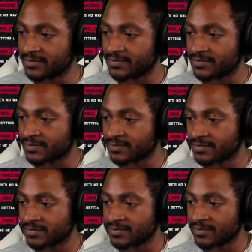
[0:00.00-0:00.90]

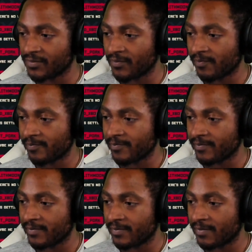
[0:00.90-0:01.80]

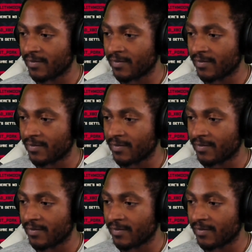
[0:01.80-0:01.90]
(no one is talking)